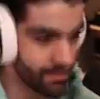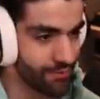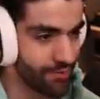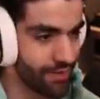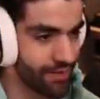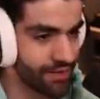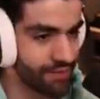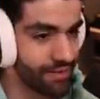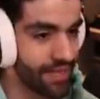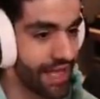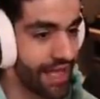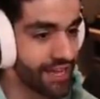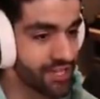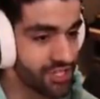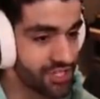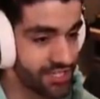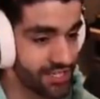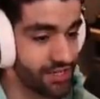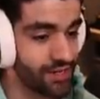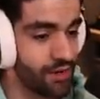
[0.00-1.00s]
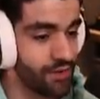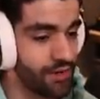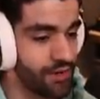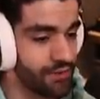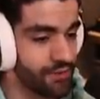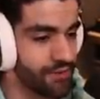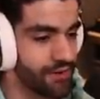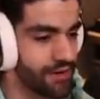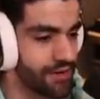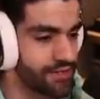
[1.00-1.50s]
Welcome back. Actually, didn't know you
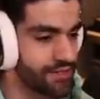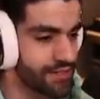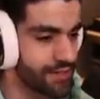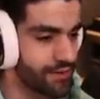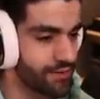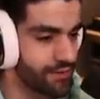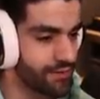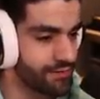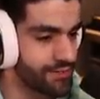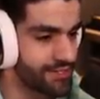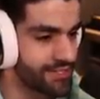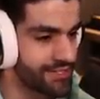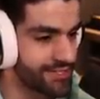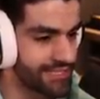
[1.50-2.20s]
were uh, didn't know you were still